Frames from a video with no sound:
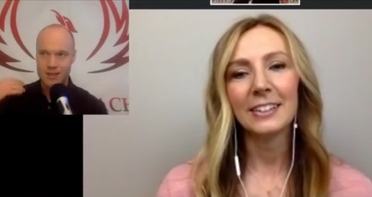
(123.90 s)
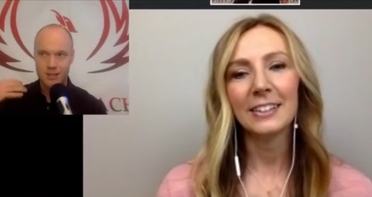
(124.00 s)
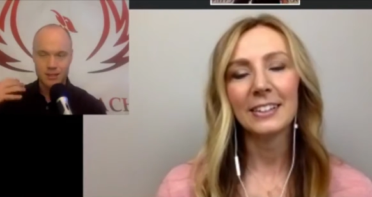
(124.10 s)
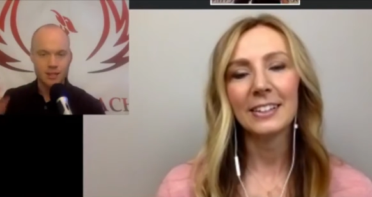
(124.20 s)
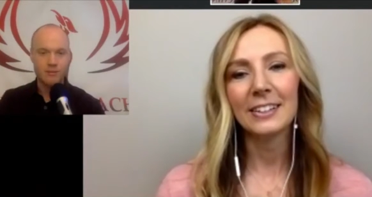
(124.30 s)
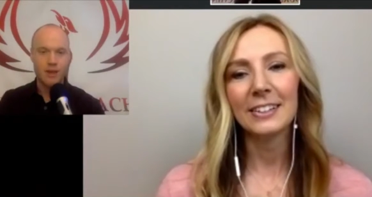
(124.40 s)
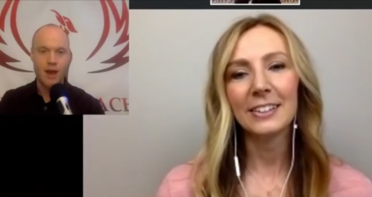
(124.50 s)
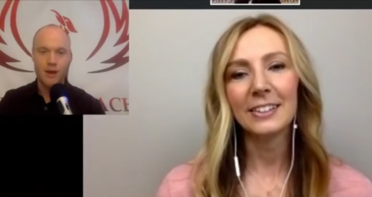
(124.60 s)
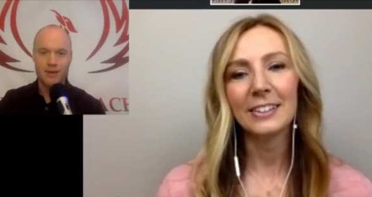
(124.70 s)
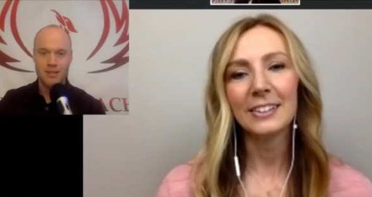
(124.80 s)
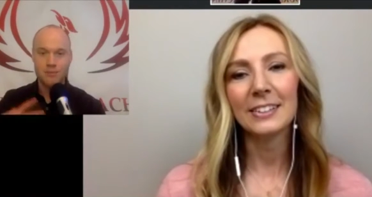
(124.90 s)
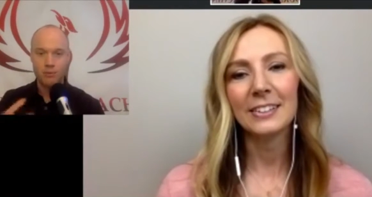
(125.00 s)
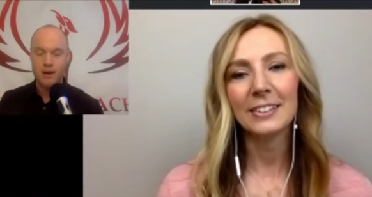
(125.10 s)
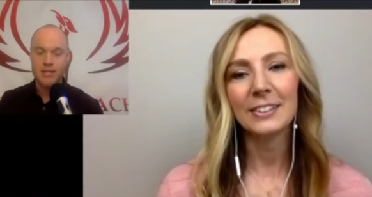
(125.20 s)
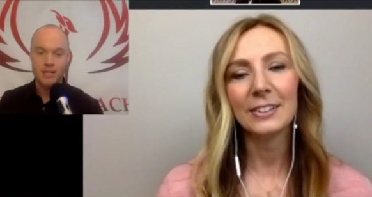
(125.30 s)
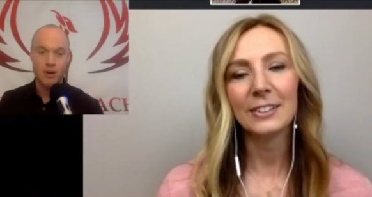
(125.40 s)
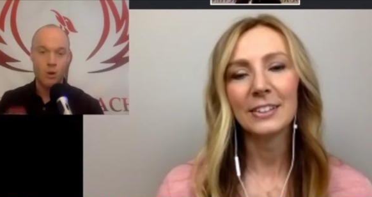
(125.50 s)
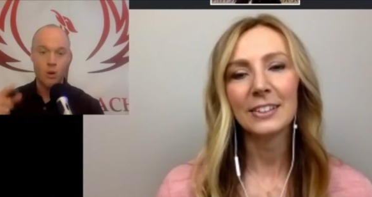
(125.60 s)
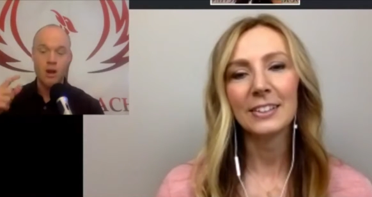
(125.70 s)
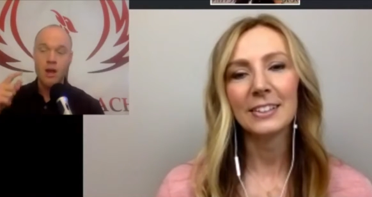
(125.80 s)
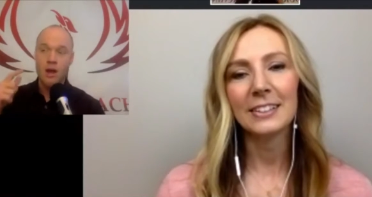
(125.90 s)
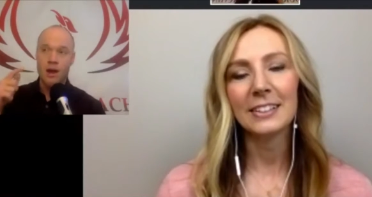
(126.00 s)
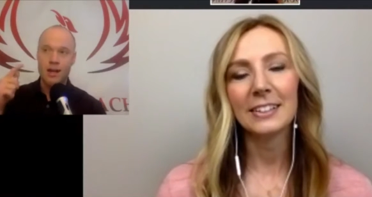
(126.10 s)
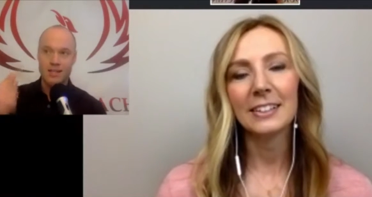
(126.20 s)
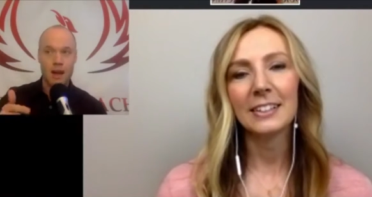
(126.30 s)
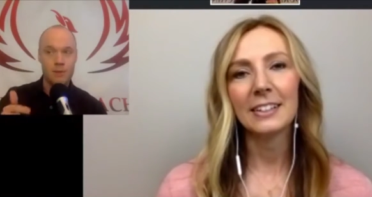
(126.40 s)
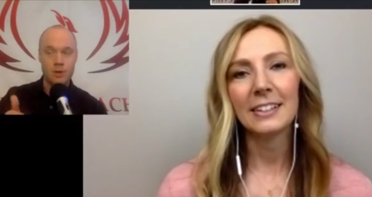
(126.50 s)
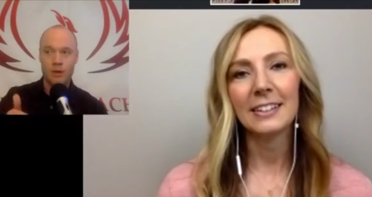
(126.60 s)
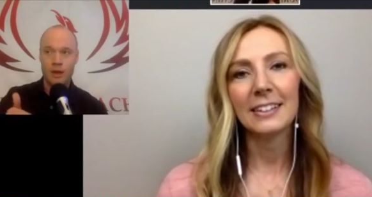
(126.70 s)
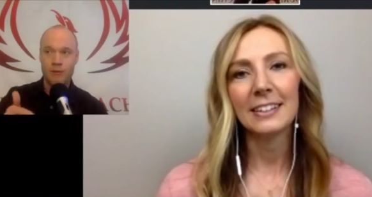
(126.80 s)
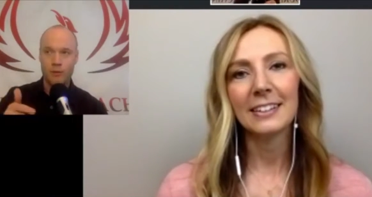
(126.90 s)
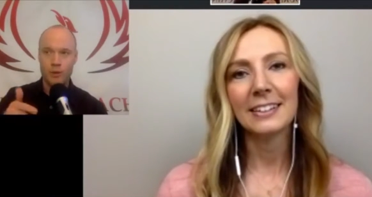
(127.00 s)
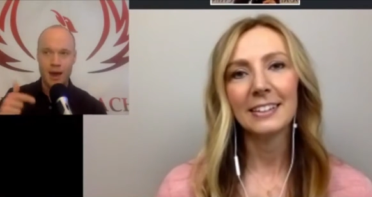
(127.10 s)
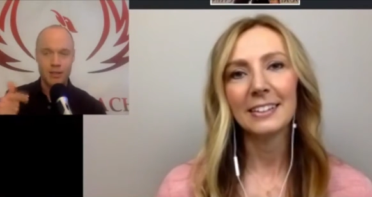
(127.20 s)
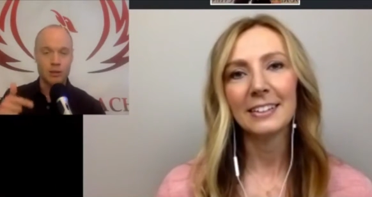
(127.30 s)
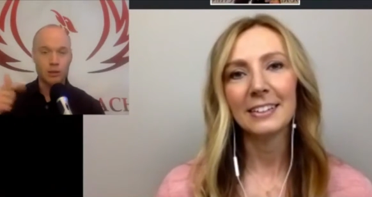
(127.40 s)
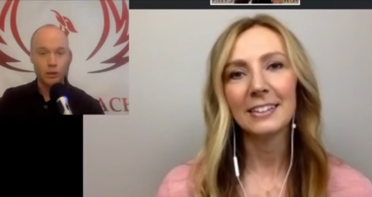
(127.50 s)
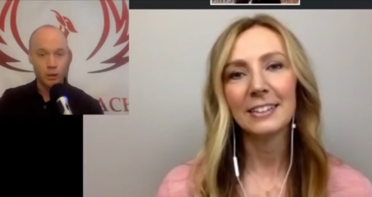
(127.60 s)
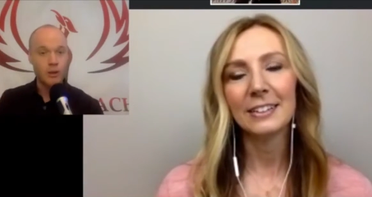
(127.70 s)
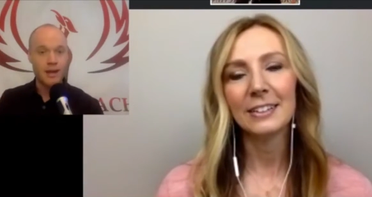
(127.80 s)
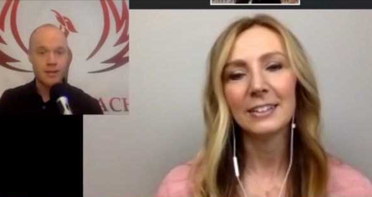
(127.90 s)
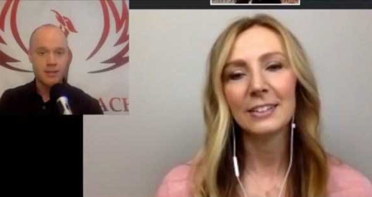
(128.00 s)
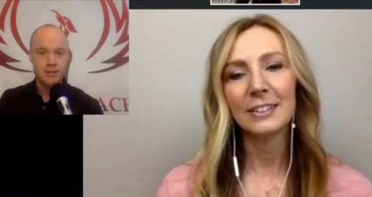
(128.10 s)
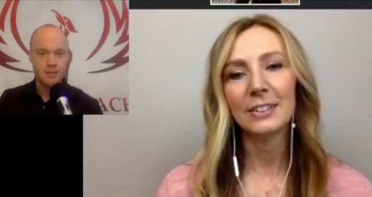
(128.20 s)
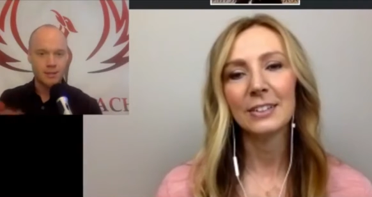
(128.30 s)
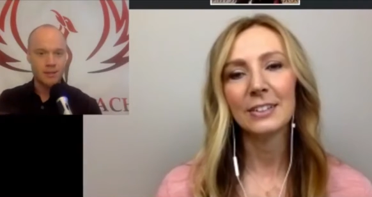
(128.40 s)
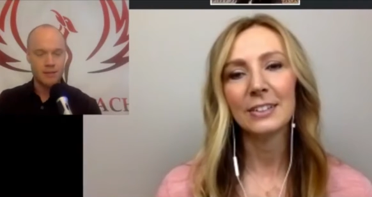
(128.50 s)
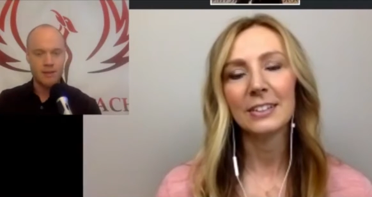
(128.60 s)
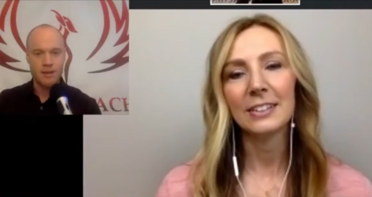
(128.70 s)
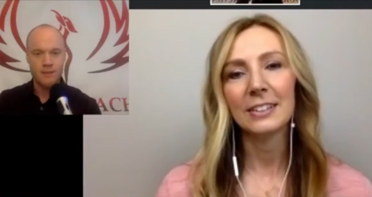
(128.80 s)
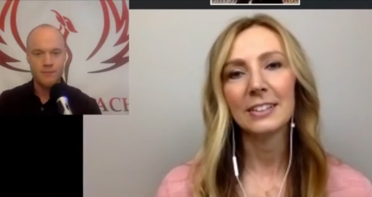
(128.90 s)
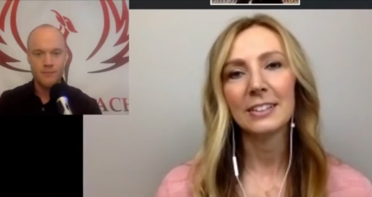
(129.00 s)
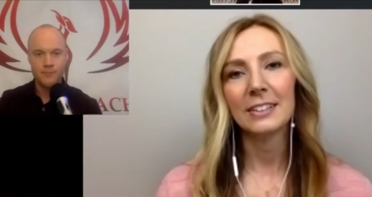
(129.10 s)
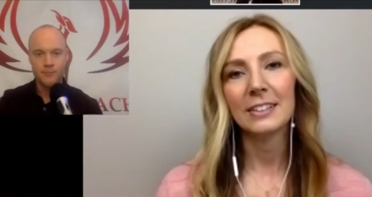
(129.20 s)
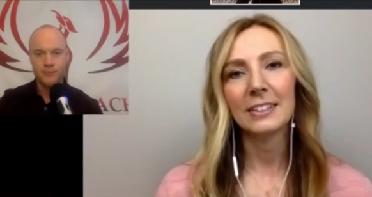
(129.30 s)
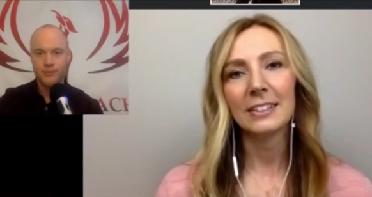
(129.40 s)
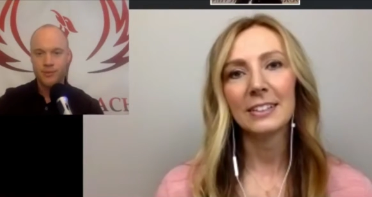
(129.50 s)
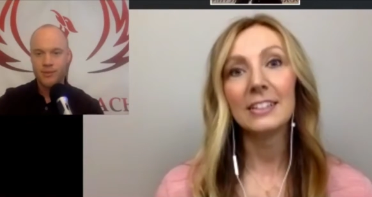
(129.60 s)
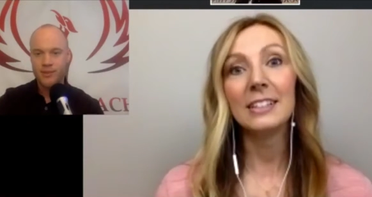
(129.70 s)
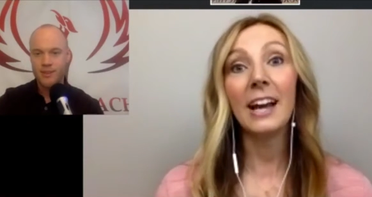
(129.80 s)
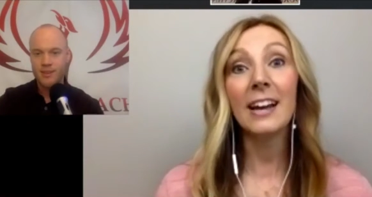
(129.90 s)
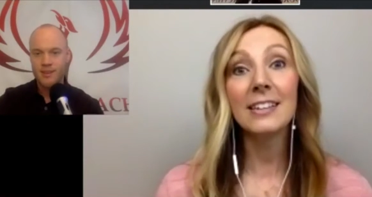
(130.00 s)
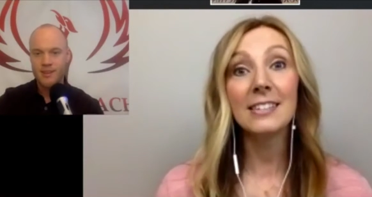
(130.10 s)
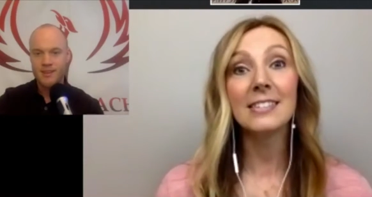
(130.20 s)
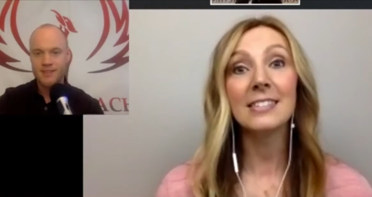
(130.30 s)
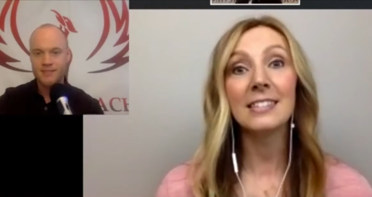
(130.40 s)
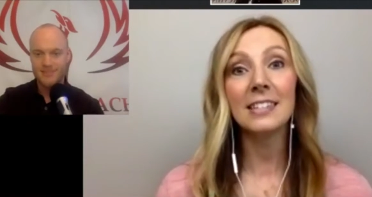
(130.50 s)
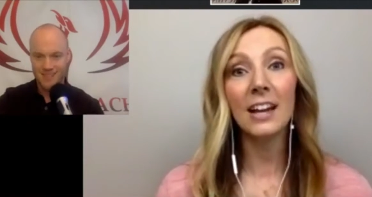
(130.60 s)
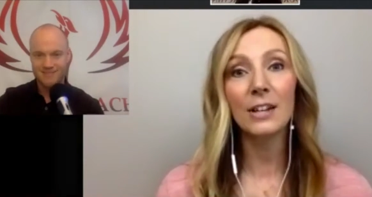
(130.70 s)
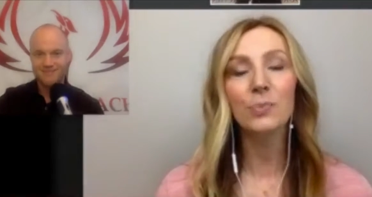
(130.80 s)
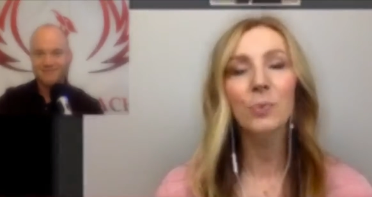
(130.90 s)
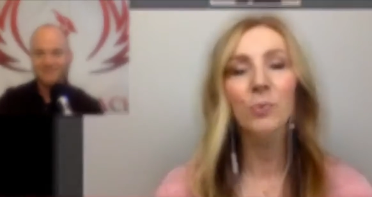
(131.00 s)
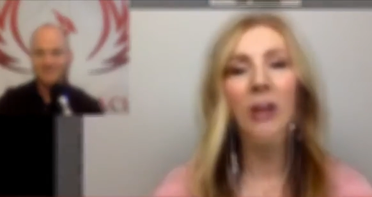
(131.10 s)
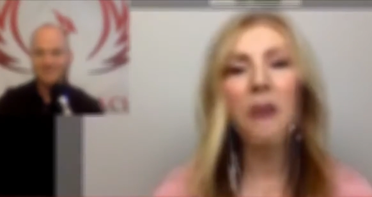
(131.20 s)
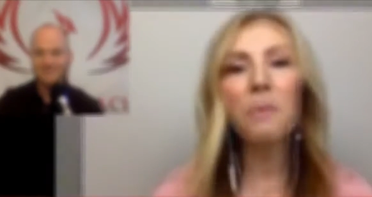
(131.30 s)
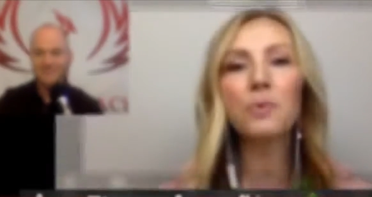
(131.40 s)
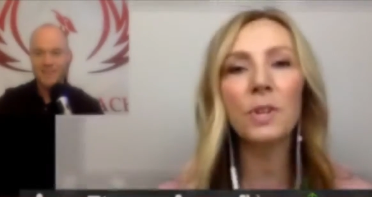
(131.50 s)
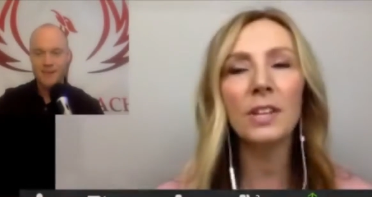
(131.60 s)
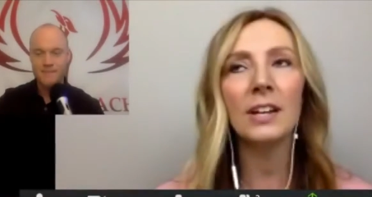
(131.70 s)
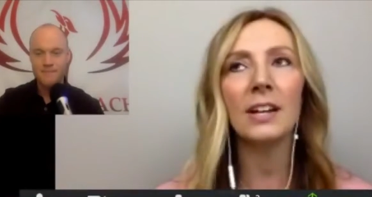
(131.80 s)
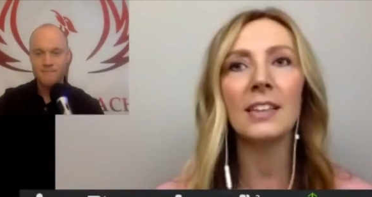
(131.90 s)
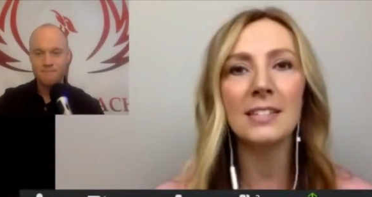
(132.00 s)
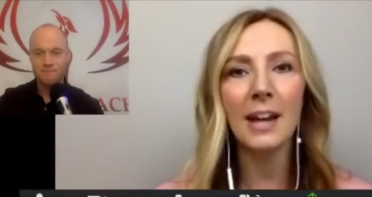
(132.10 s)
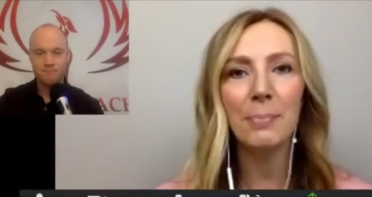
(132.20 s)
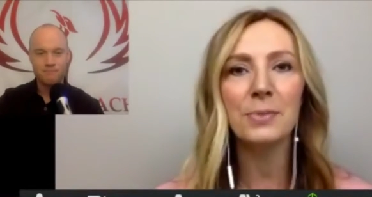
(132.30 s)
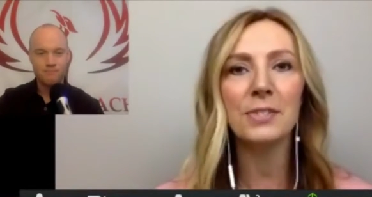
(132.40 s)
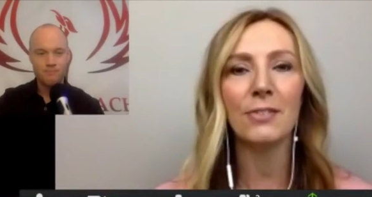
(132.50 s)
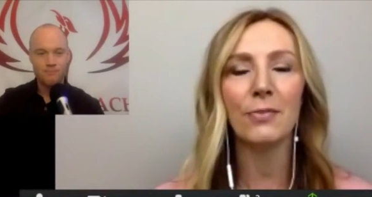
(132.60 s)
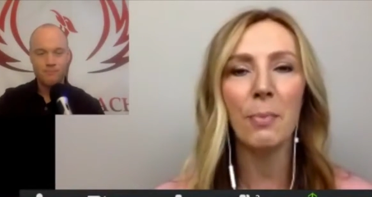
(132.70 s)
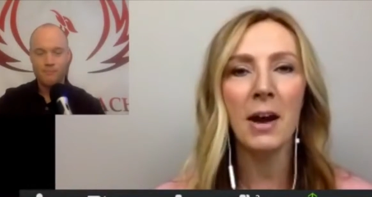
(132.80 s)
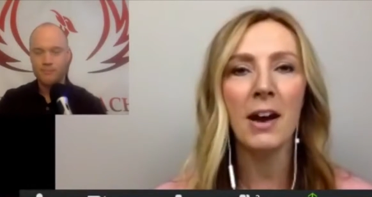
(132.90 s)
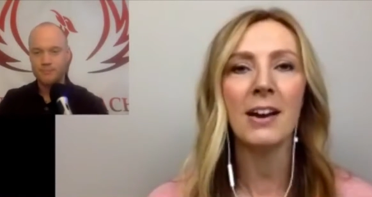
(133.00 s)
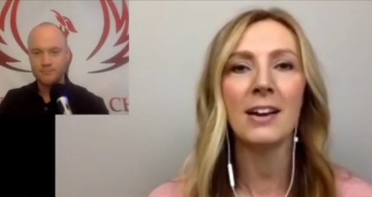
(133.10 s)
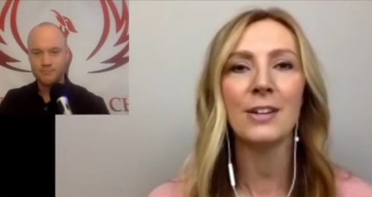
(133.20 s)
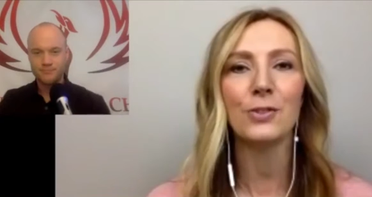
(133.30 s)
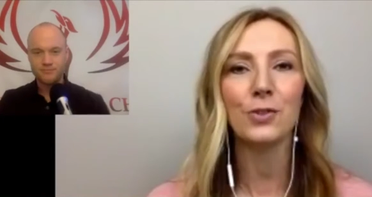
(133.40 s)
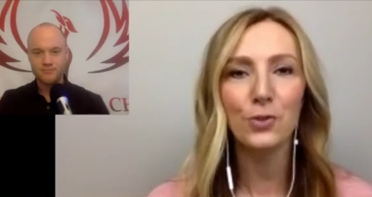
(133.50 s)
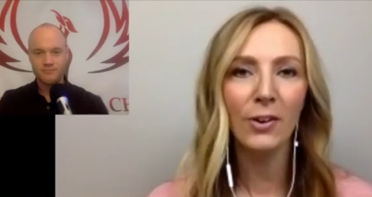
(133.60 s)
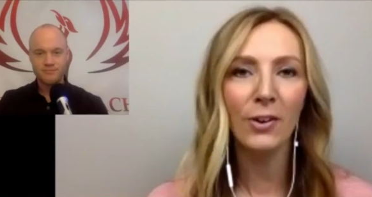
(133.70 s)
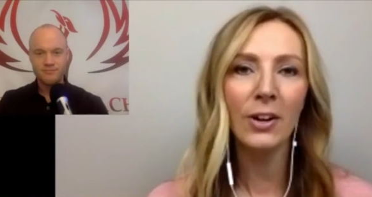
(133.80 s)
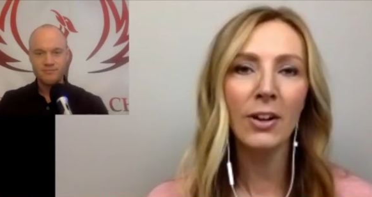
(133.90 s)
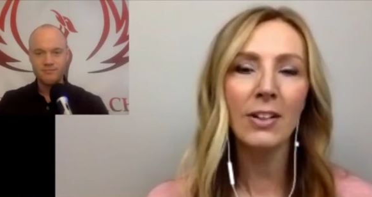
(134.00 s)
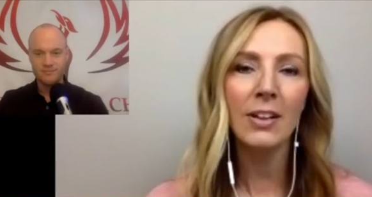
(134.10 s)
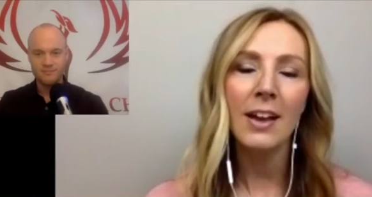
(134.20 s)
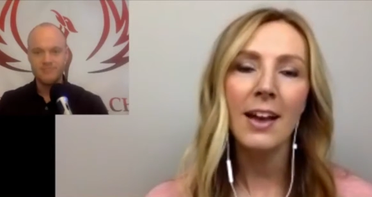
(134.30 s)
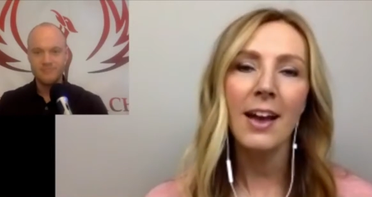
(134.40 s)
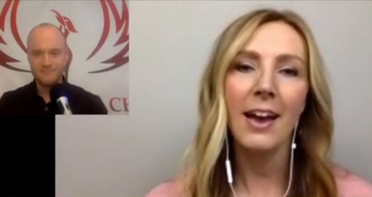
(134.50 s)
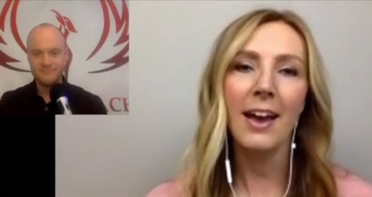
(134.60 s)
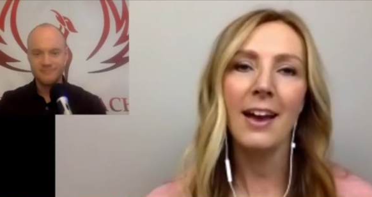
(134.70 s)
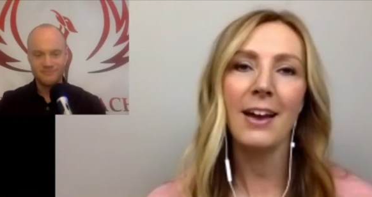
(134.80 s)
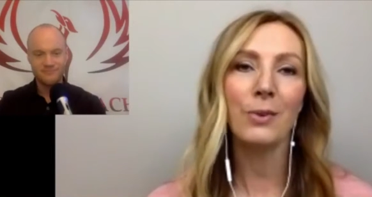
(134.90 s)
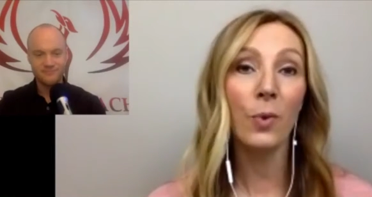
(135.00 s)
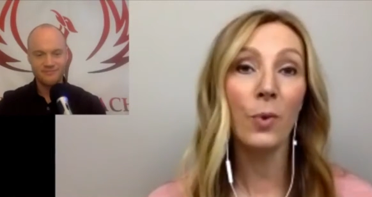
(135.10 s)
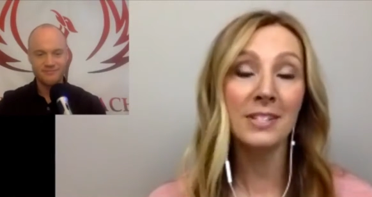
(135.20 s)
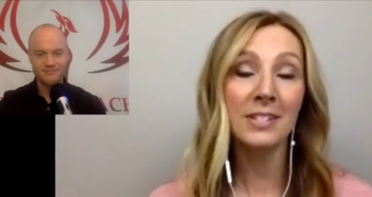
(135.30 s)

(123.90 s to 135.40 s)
Speaker 1: to live that, you had to embrace it, or a time in your life where you had to learn it to live it?
Speaker 2: Yes, yes. When I was really in the depths of my struggle, mm -hmm. and one time in